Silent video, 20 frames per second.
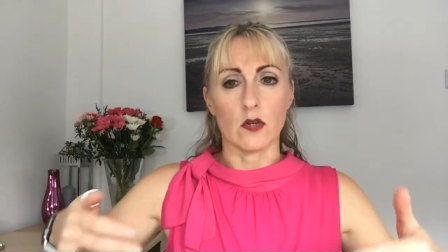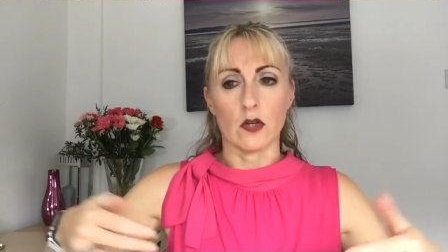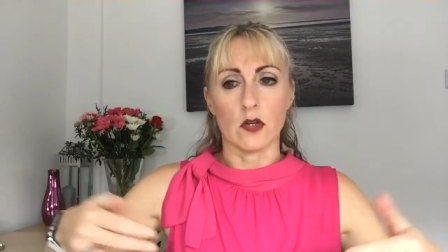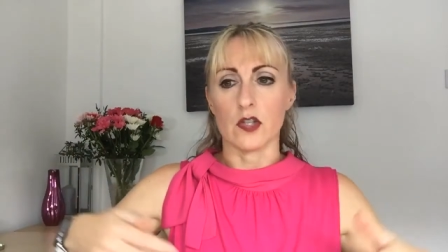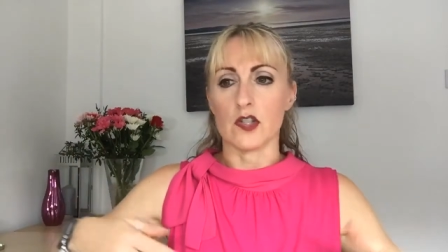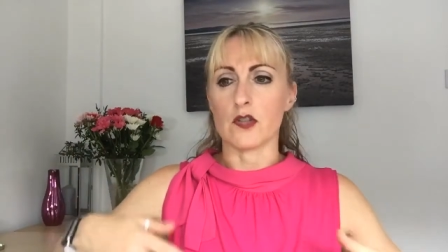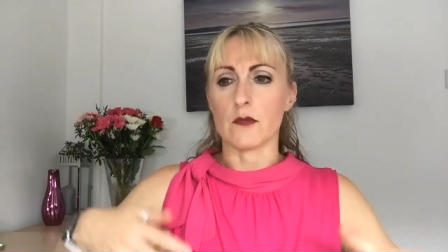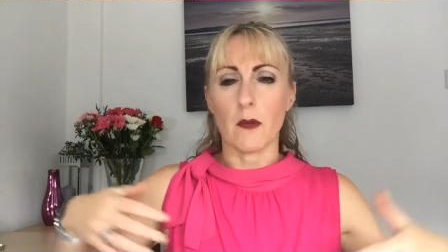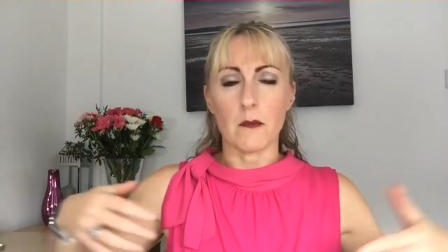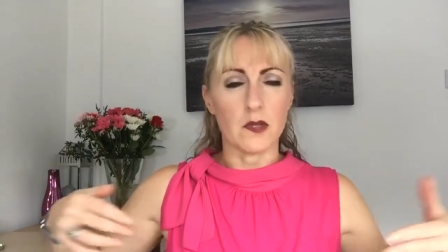And
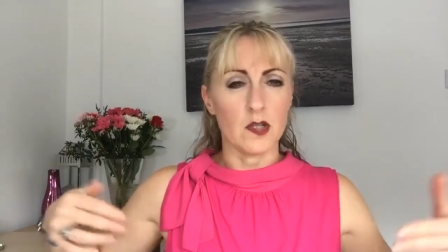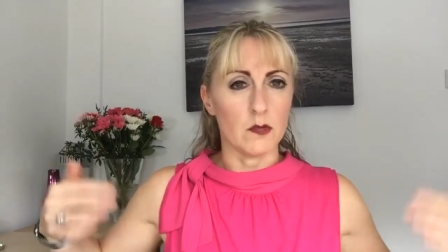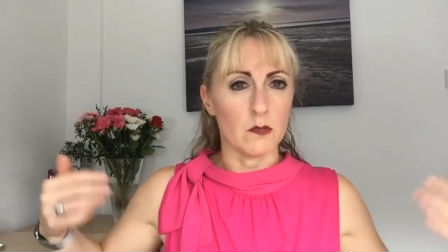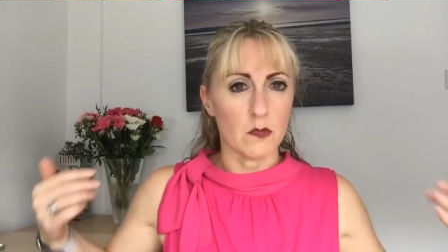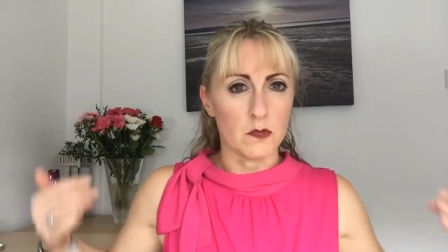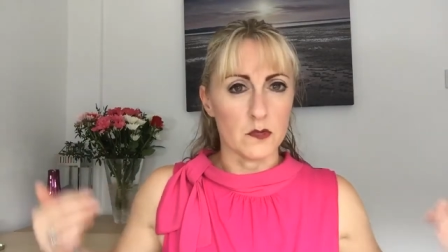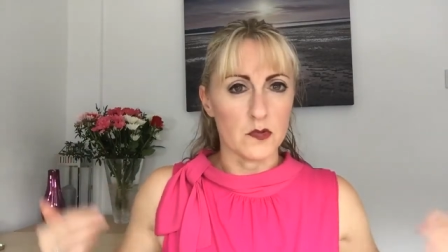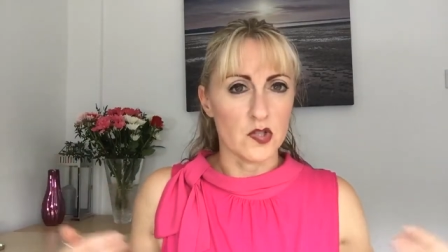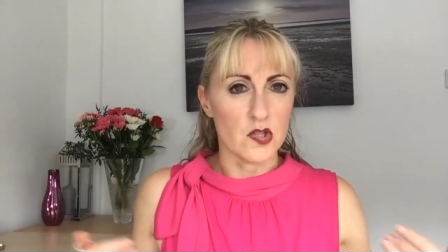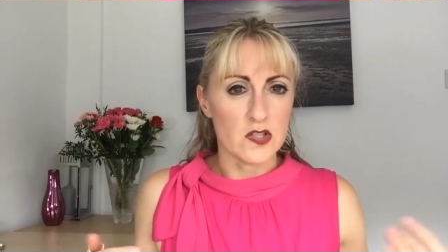do you remember you
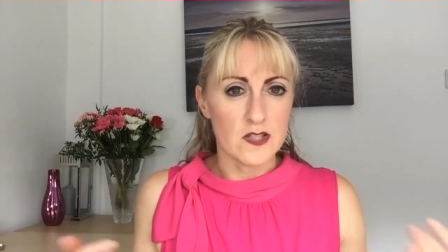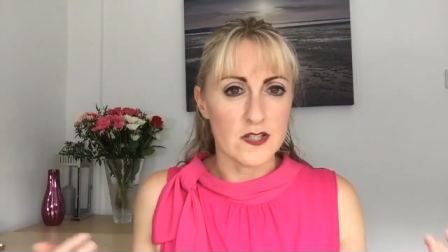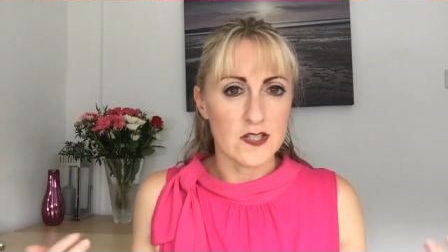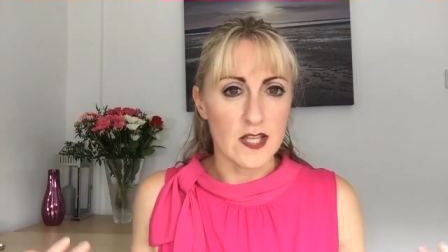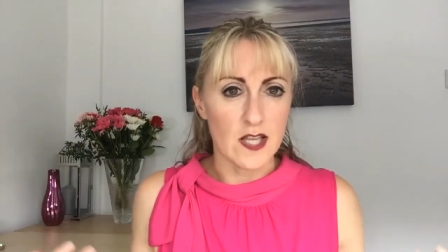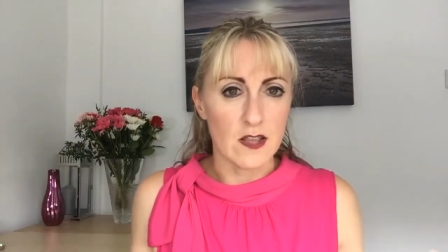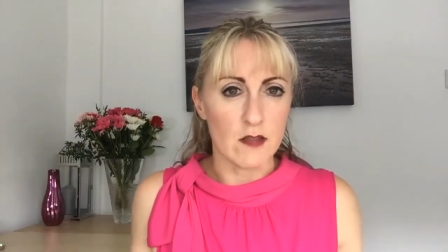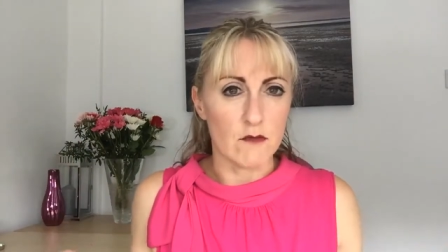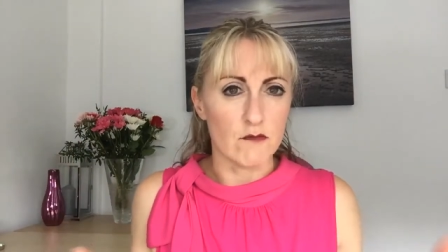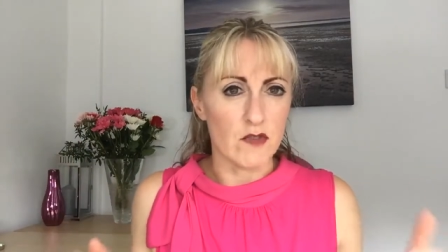always used to
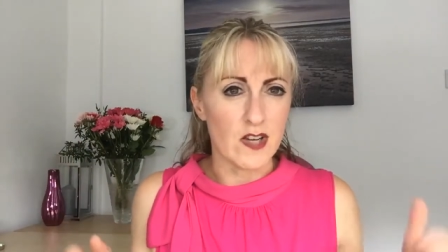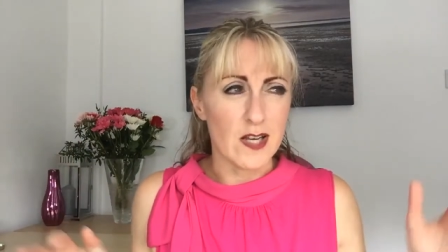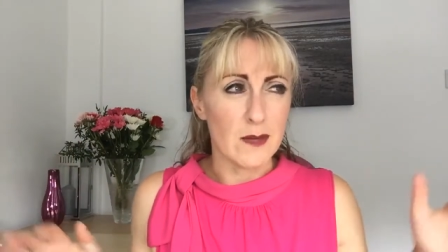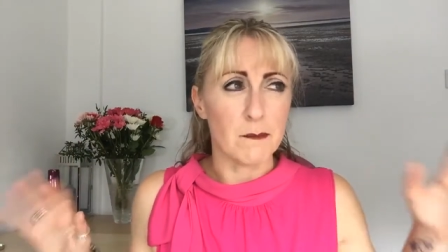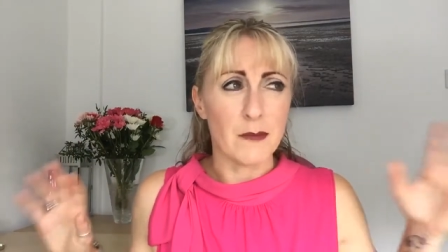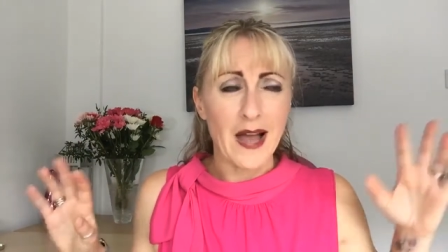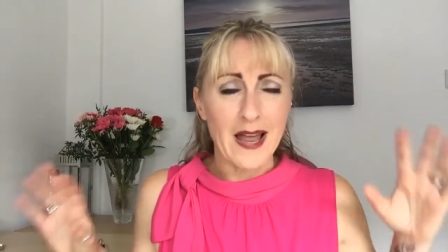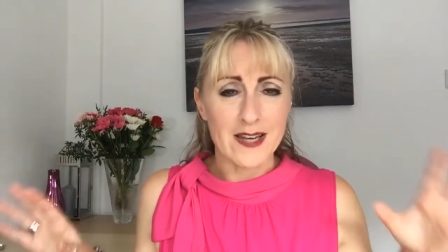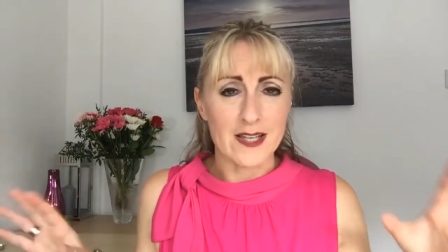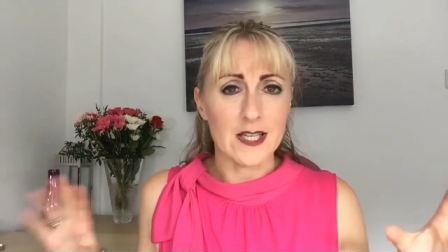see the really
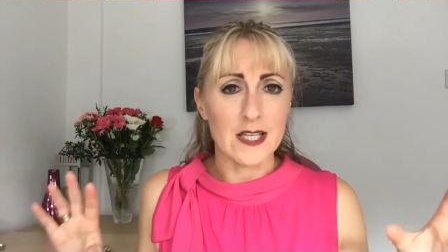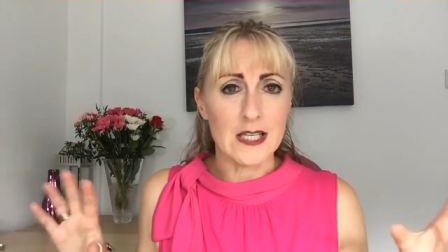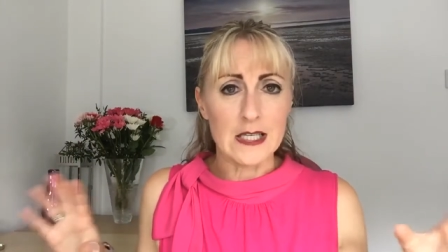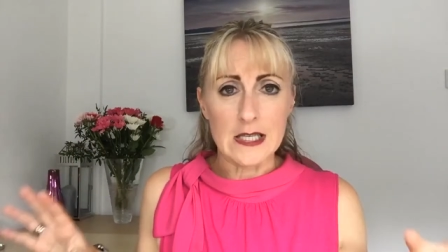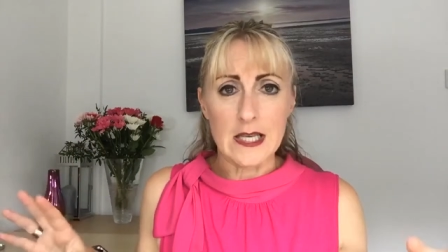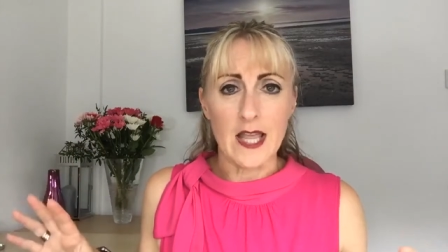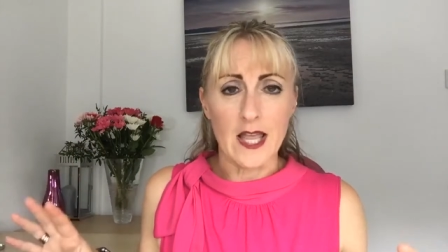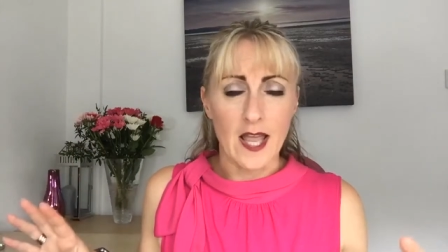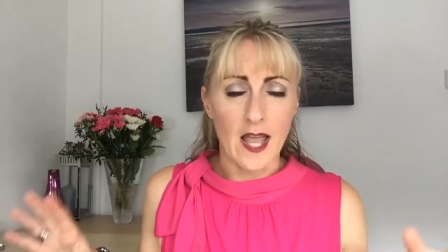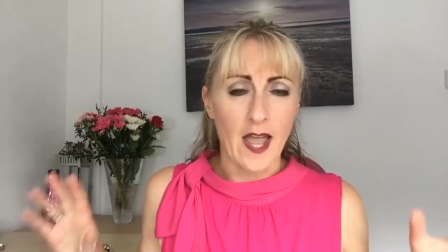badly
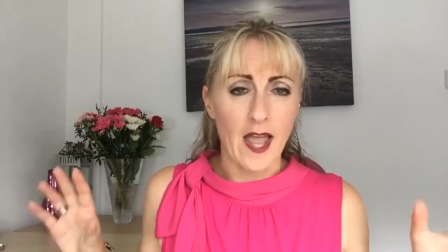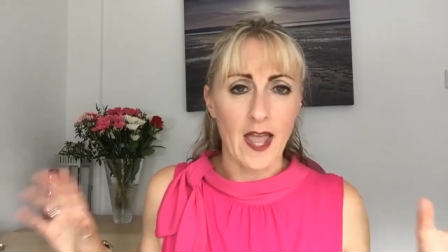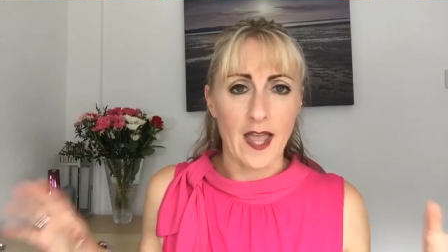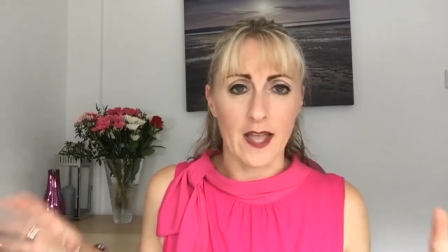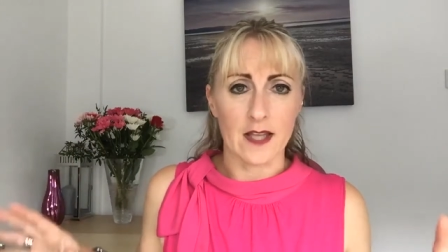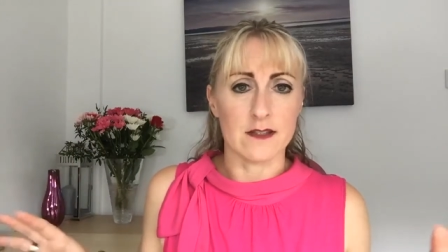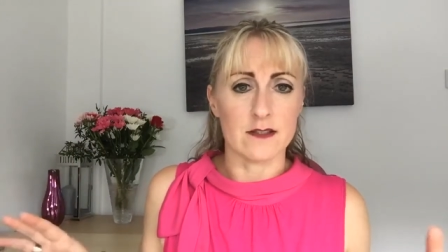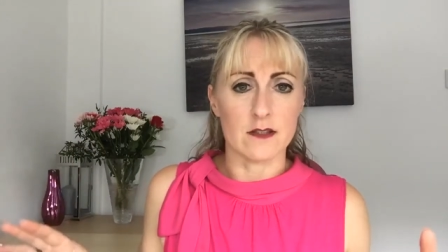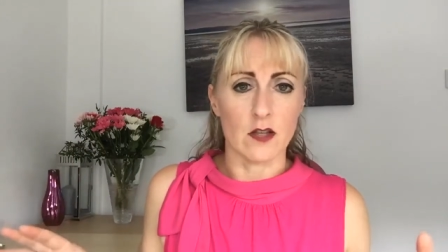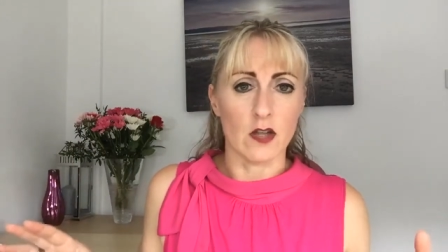lit
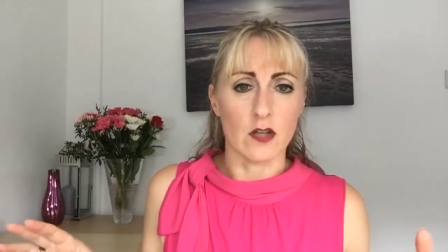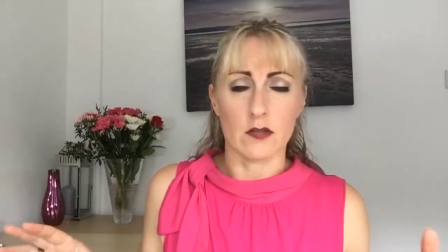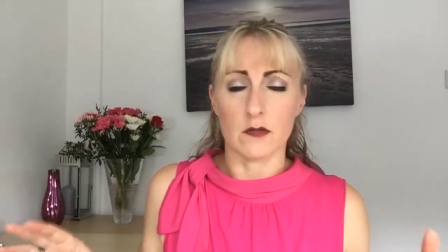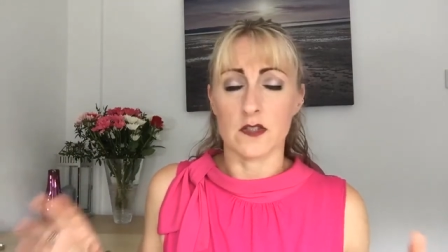external,